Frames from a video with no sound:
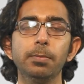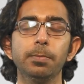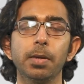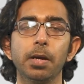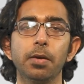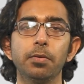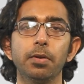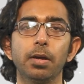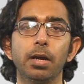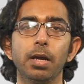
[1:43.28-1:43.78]

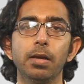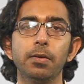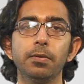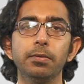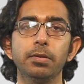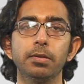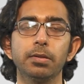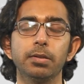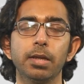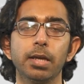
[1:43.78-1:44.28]
about how
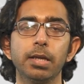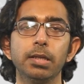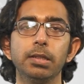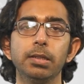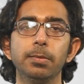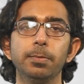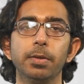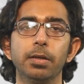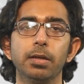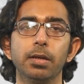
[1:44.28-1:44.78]

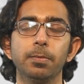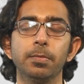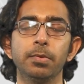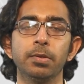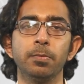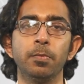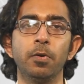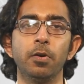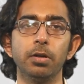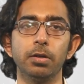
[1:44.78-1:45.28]
society
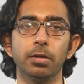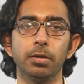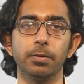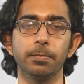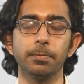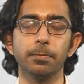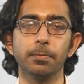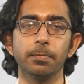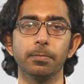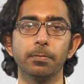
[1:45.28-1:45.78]
becomes modern.
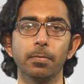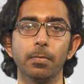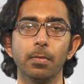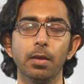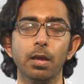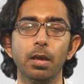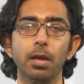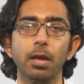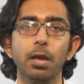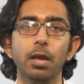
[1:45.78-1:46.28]

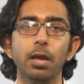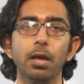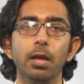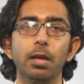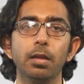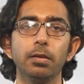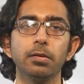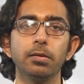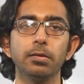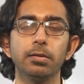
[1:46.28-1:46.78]

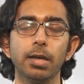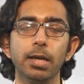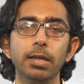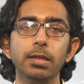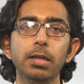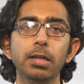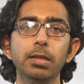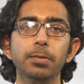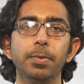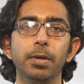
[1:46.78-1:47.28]

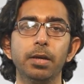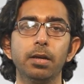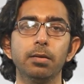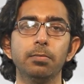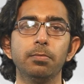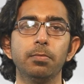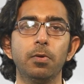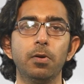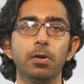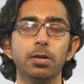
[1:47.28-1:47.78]
Societies
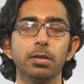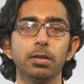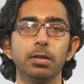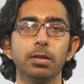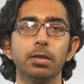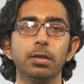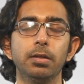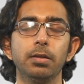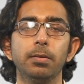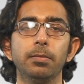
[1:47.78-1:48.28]
become
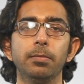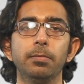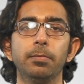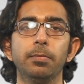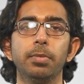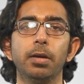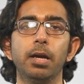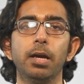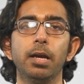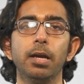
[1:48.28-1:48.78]
modern
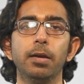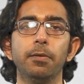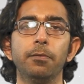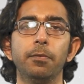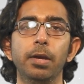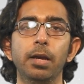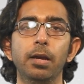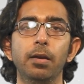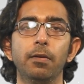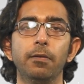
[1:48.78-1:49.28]
by
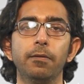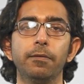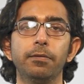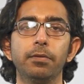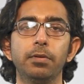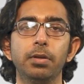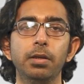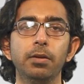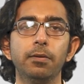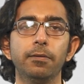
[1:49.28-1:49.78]
way of
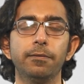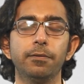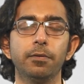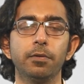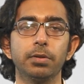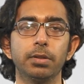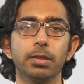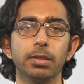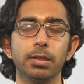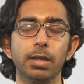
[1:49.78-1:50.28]
3 or
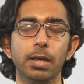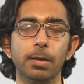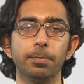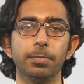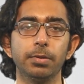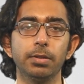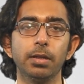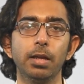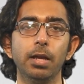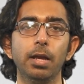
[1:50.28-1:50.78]
4
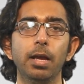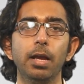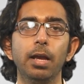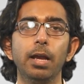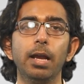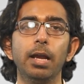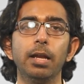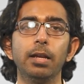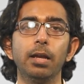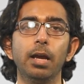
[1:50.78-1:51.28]
steps,
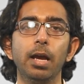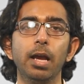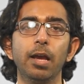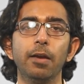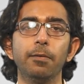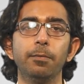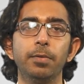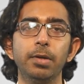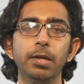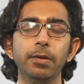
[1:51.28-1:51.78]
and I
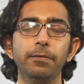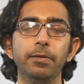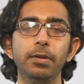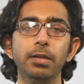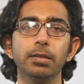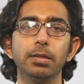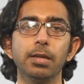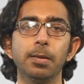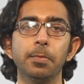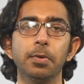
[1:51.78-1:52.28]
have briefly
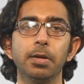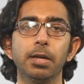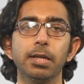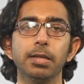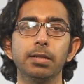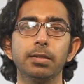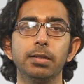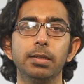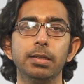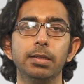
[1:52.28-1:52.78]

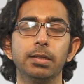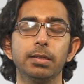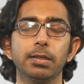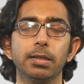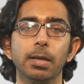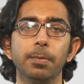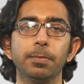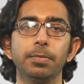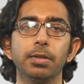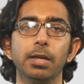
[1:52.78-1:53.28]
summarized these
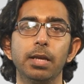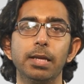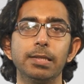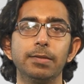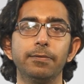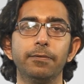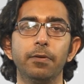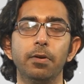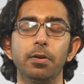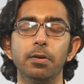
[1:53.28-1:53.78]
steps
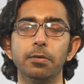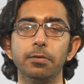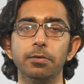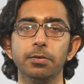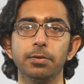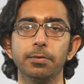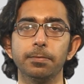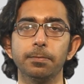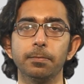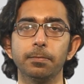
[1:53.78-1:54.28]
as
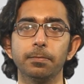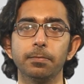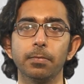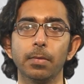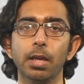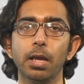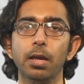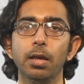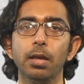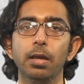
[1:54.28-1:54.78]
follows.
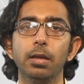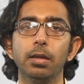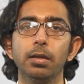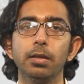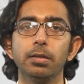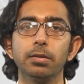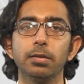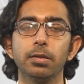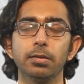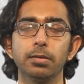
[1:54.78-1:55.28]

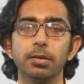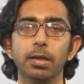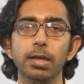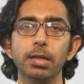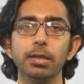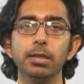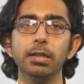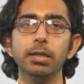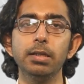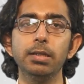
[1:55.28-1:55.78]

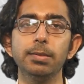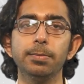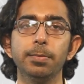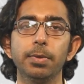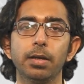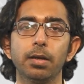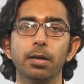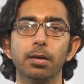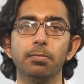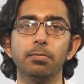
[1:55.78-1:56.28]
Societies
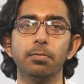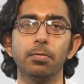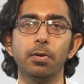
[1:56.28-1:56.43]
become